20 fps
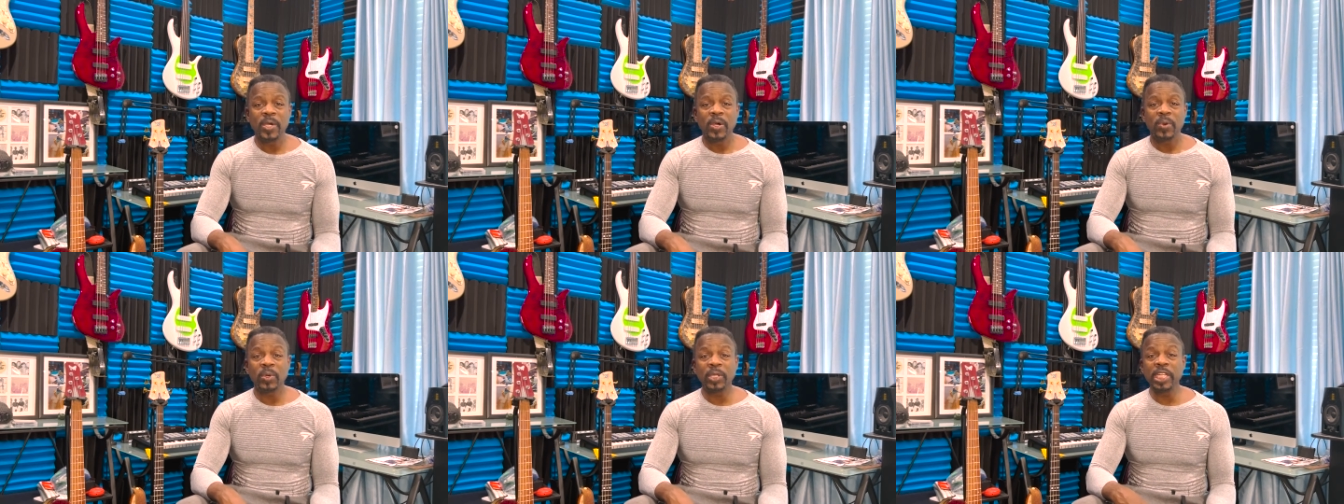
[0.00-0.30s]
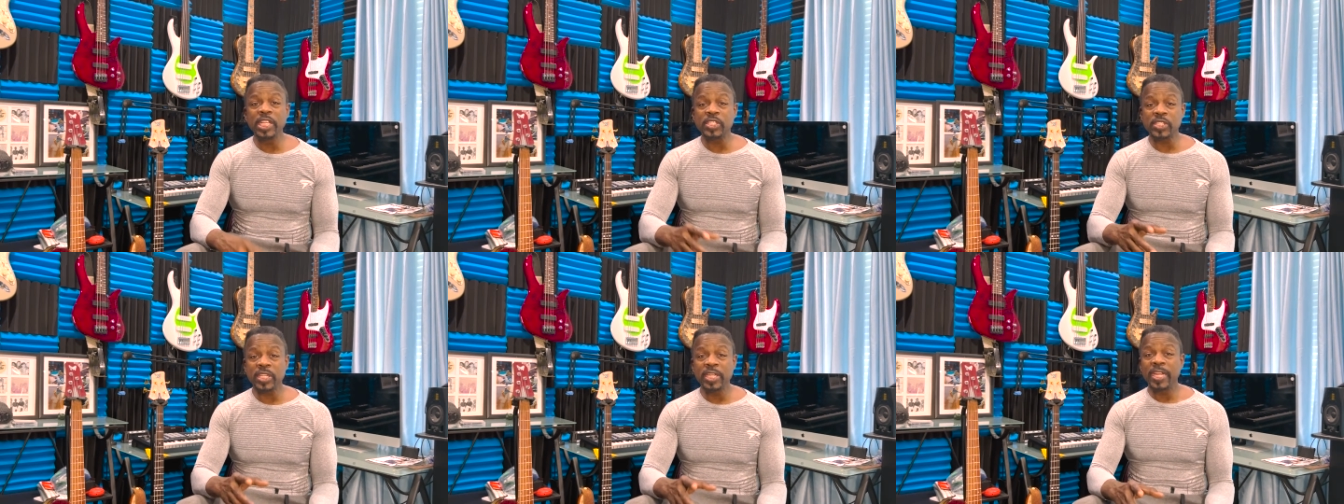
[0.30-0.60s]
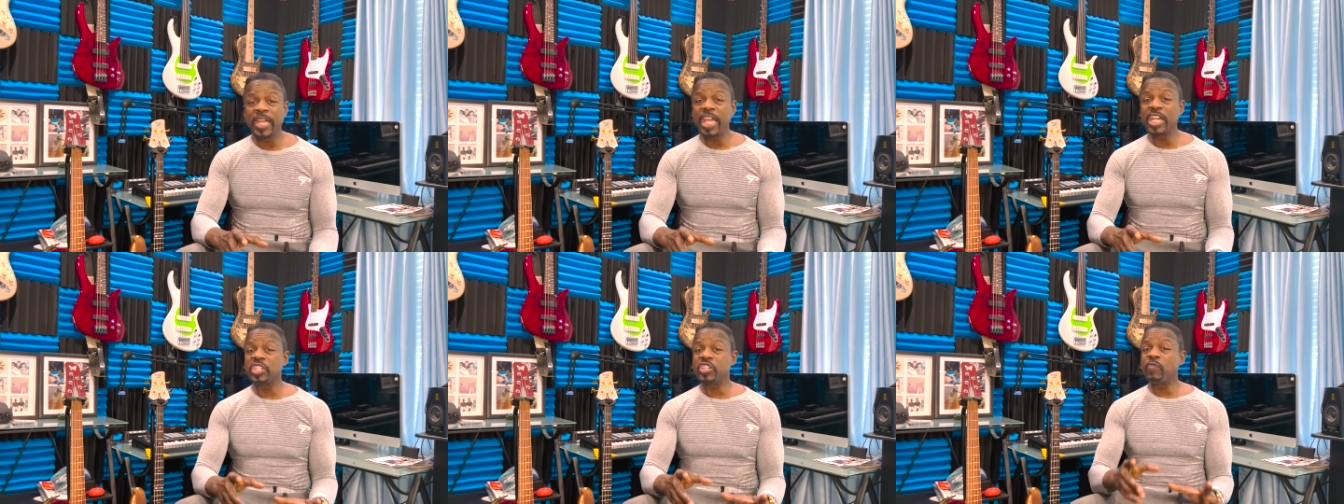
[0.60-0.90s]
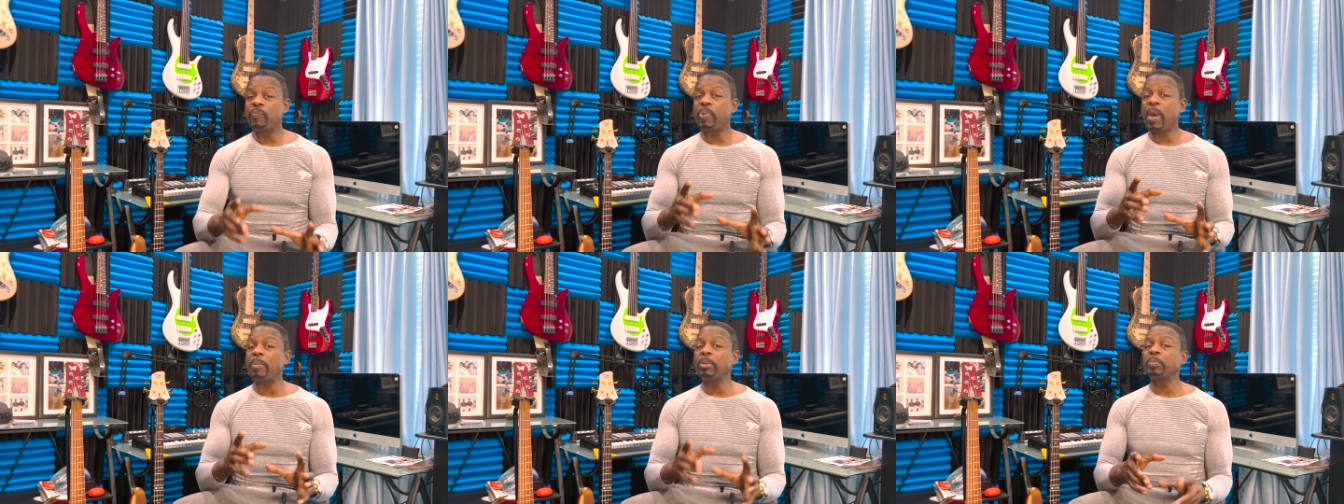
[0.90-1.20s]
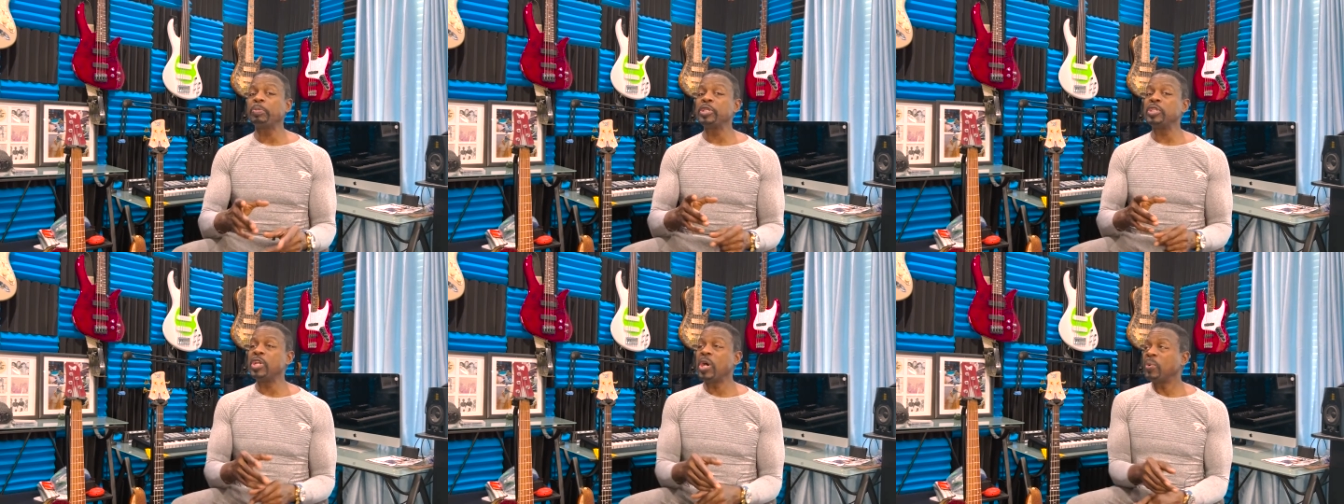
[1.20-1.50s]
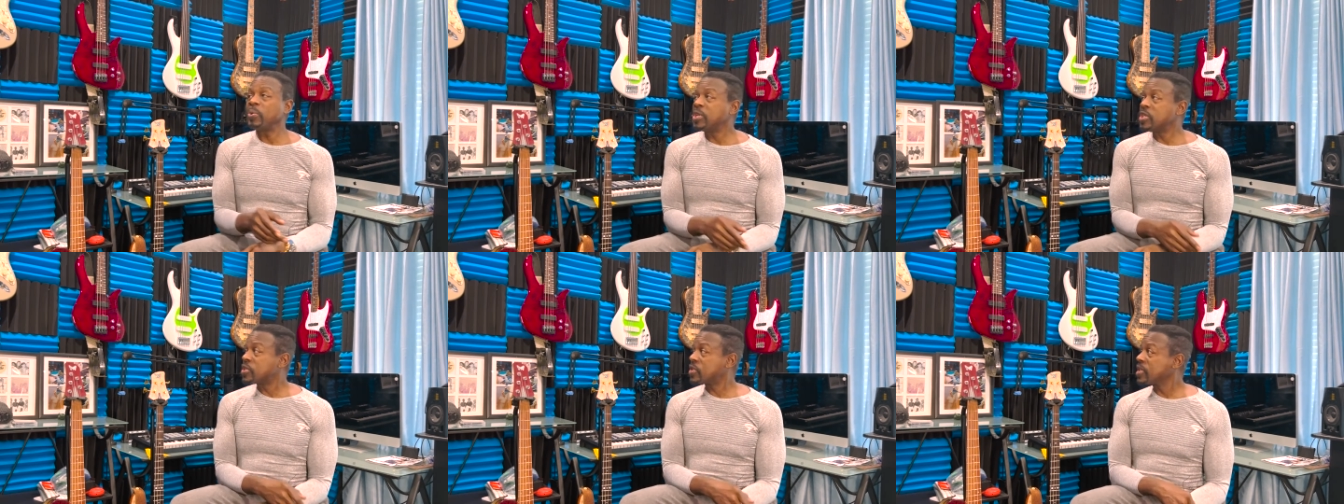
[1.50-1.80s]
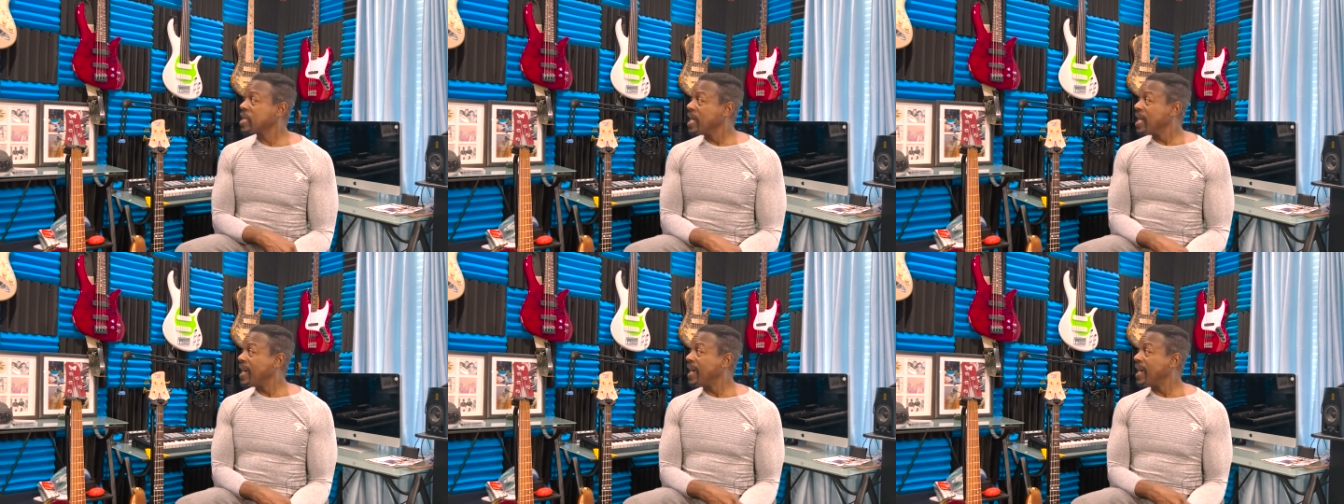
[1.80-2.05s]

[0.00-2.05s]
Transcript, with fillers: Well, listen, as you probably noticed,